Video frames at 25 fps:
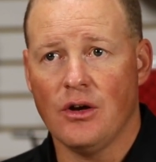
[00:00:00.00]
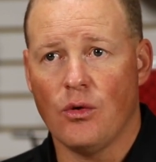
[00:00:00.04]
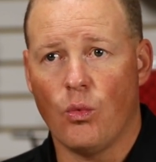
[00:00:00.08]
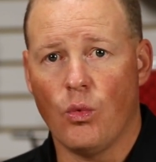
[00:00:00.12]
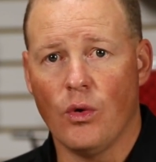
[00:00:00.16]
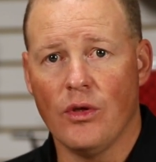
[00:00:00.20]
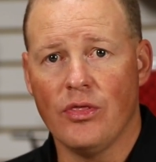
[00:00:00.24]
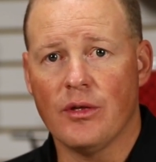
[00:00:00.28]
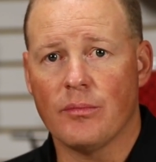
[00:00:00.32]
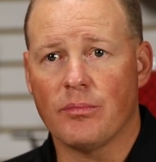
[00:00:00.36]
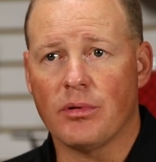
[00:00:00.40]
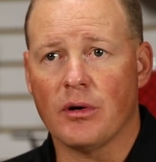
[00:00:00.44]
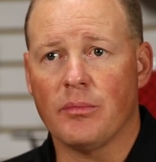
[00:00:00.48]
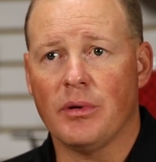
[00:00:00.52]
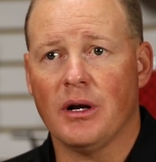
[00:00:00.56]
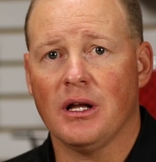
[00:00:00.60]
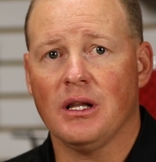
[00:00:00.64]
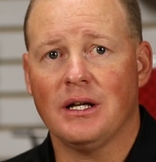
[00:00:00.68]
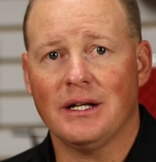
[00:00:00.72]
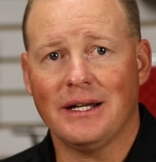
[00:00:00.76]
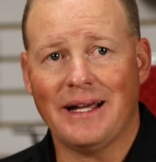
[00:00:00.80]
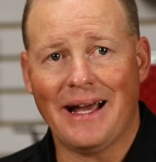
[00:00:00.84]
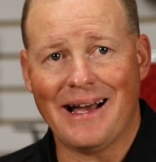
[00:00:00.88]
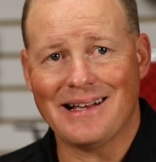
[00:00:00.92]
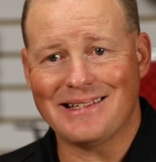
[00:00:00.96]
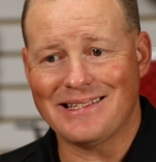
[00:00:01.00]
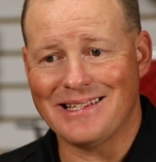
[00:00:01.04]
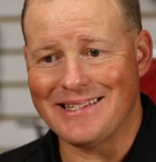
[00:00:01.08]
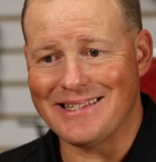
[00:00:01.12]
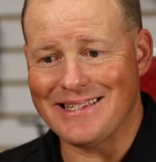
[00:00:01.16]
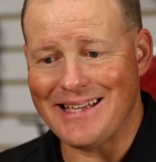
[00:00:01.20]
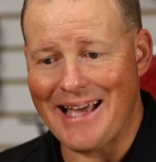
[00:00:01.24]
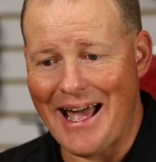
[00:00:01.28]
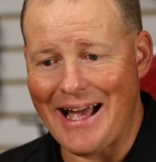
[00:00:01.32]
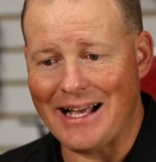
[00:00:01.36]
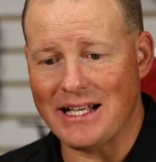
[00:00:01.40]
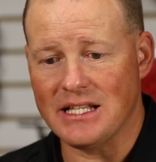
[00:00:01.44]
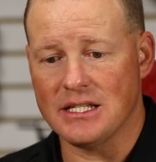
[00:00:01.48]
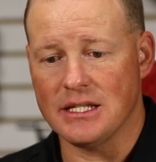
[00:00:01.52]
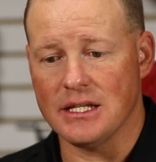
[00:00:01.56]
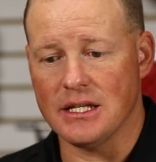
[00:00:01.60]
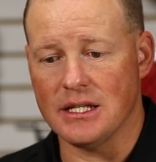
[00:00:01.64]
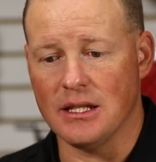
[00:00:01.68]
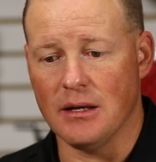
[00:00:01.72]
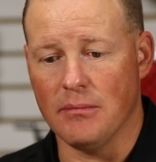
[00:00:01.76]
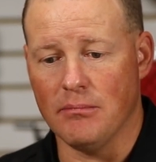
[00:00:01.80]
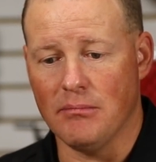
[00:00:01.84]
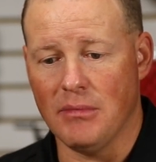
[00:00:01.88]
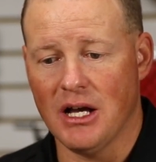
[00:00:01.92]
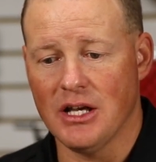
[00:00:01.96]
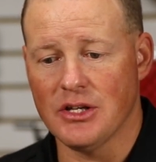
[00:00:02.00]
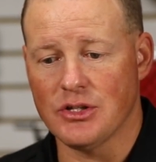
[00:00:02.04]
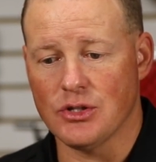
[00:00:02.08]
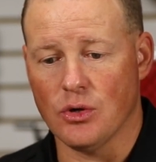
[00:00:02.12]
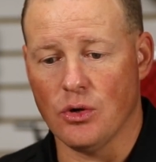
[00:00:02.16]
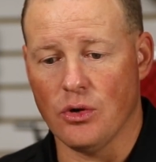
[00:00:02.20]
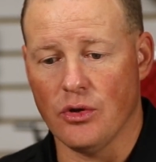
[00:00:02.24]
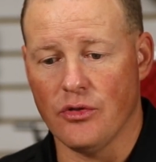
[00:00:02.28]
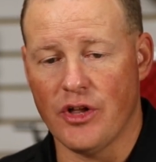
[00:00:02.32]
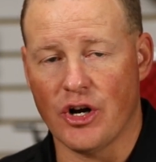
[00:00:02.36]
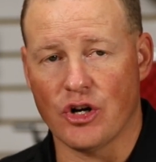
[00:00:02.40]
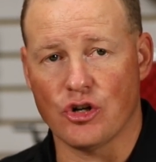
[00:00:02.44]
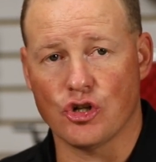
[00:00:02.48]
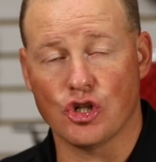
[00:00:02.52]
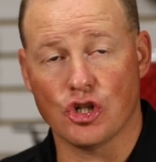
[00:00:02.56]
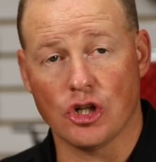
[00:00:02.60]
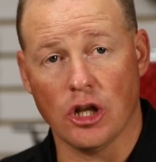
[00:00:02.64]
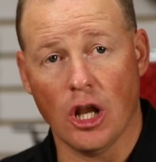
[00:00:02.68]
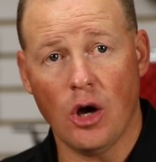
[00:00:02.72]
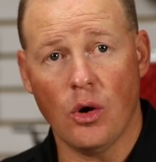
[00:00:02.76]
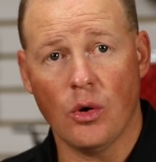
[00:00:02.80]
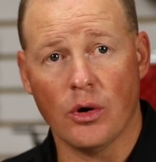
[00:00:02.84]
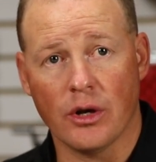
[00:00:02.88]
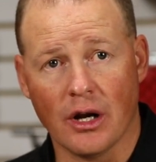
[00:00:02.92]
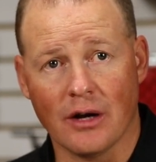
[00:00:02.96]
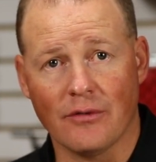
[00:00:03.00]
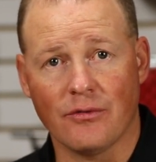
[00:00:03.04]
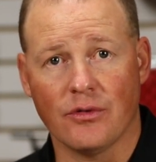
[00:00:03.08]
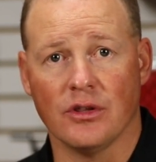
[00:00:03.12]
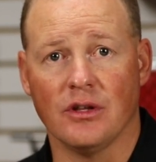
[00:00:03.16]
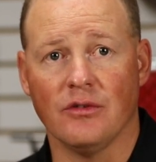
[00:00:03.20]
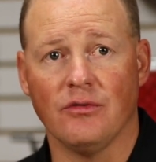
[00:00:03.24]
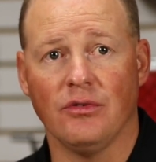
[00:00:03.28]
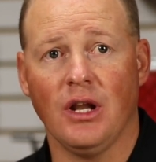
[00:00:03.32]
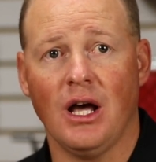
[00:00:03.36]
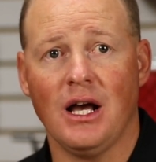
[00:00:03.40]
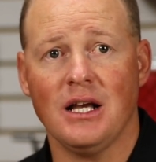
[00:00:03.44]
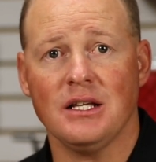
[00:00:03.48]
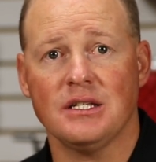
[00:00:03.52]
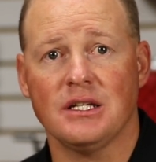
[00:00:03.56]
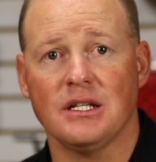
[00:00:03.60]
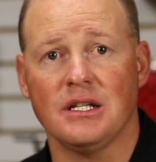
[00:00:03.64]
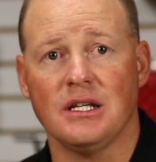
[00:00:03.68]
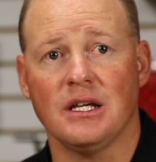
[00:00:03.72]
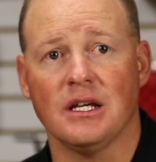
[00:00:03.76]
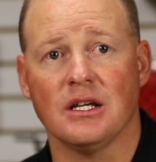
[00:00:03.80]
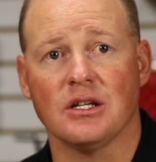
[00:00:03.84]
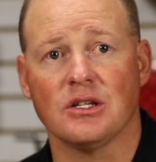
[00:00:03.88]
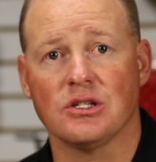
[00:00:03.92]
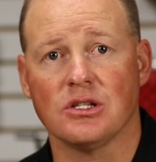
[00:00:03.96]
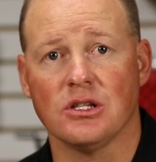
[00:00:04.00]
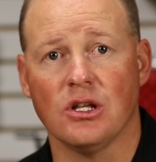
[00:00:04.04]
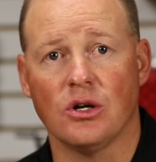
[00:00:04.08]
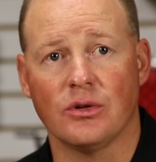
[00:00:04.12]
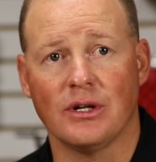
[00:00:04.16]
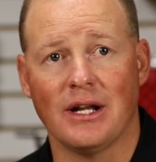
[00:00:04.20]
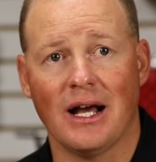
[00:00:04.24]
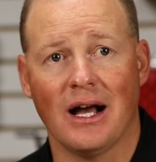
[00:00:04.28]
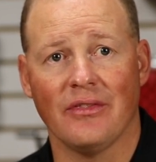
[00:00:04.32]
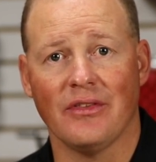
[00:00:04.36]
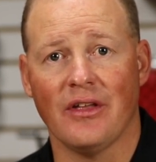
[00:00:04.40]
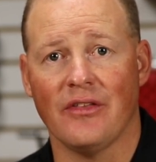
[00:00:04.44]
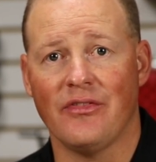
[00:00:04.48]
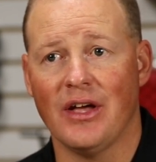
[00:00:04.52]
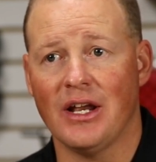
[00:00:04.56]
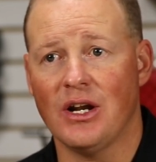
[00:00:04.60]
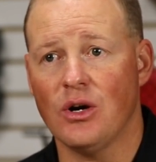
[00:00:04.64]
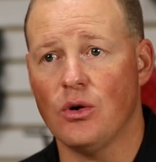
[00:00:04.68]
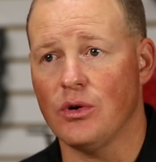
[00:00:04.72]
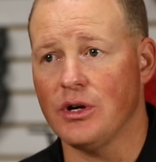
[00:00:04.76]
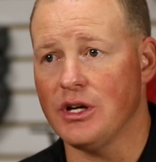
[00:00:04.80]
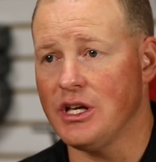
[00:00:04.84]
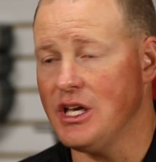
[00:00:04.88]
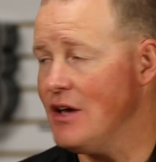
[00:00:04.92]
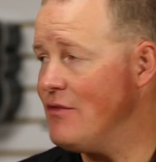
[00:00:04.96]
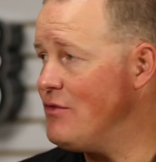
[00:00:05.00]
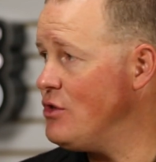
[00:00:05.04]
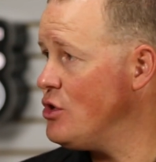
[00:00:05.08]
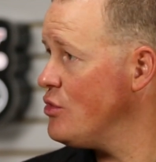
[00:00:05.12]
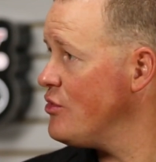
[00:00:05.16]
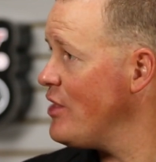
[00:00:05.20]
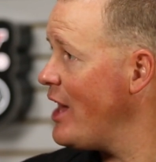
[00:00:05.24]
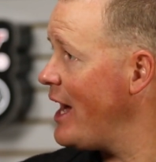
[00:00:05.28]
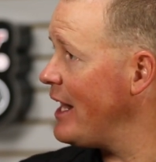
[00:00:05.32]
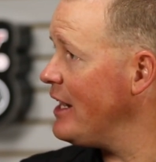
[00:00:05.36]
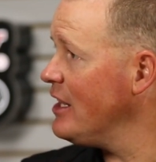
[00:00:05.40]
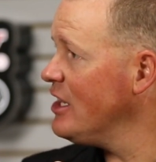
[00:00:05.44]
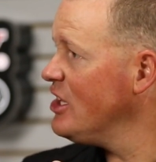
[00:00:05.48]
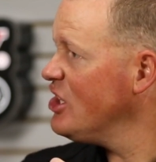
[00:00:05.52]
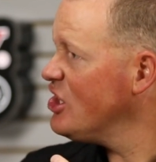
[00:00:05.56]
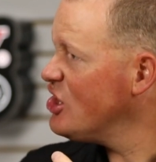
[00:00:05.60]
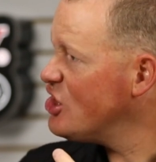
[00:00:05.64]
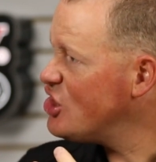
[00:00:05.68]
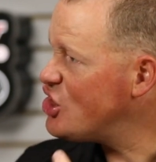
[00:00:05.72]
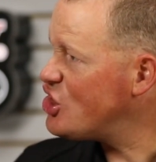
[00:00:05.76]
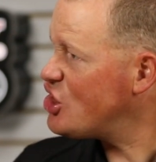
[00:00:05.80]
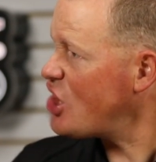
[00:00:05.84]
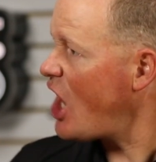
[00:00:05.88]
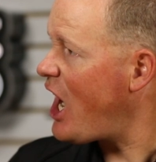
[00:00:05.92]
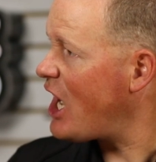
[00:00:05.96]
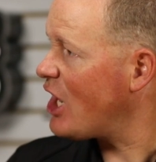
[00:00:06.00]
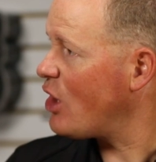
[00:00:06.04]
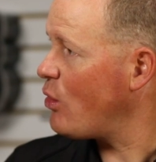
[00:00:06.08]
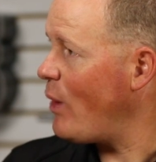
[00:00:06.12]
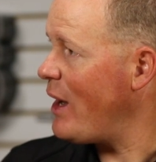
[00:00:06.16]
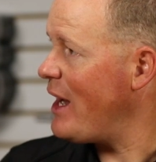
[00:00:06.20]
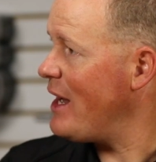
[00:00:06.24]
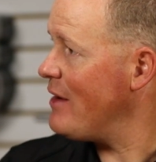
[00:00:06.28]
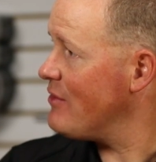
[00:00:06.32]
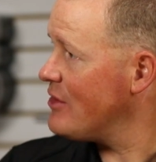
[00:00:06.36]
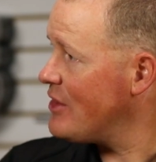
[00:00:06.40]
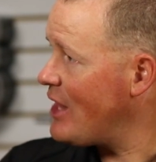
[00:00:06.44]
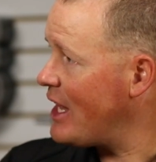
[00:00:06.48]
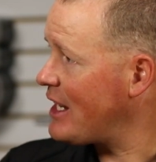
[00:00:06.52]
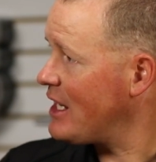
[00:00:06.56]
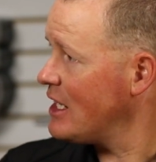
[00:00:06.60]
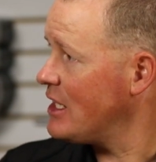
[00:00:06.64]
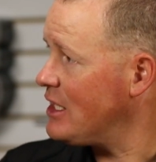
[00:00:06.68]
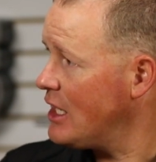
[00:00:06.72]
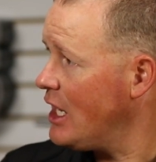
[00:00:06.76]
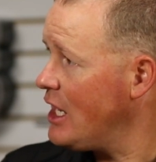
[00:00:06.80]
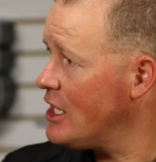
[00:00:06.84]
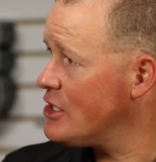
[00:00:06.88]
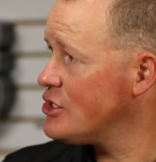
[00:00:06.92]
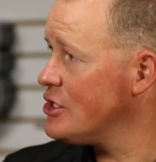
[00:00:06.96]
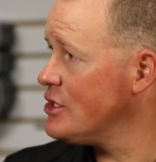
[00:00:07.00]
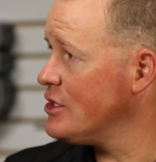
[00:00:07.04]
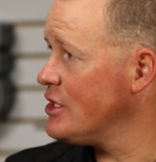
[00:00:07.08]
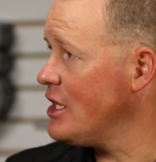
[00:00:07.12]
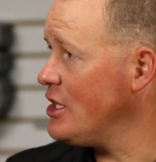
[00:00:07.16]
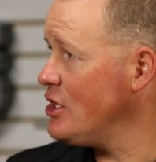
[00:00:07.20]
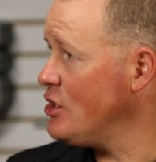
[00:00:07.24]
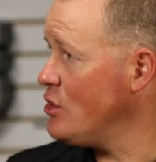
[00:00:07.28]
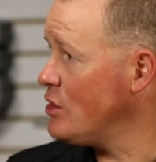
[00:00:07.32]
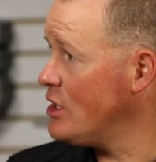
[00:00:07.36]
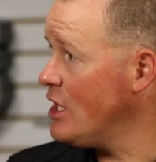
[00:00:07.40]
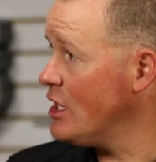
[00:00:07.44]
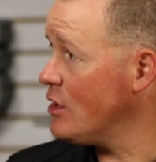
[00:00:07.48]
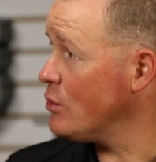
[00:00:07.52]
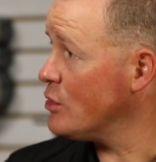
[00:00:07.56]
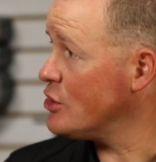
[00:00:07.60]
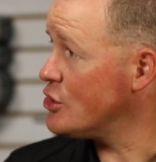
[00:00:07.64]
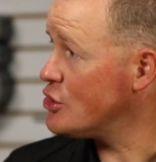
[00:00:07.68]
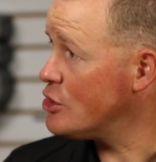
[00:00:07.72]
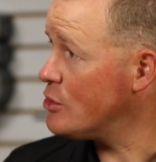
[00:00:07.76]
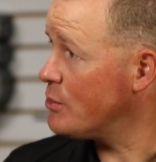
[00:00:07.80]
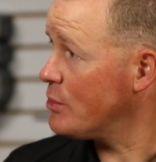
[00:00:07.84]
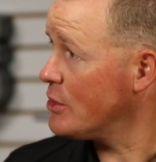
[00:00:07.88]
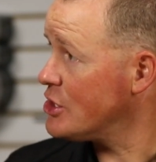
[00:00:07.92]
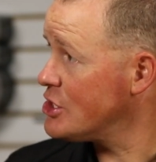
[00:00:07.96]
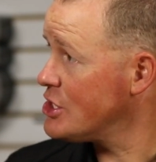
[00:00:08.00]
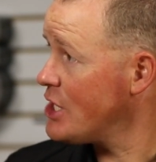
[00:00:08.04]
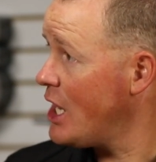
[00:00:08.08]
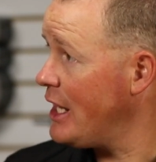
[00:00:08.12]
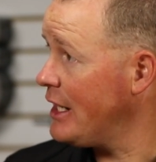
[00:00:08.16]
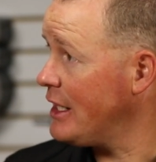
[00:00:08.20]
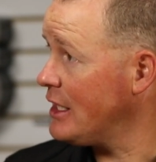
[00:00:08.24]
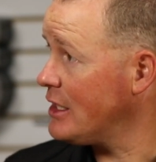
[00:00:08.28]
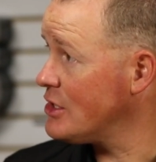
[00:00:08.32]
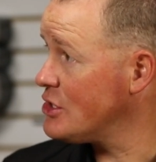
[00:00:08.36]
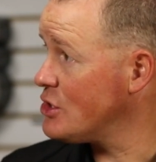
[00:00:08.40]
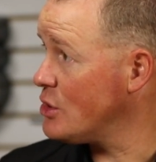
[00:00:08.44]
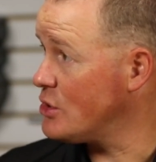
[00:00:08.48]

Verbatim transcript: when the propellant gases exit the muzzle, they're slow enough or the velocity has slowed down that they don't give you that shock wave and that concussion that you get with supersonic.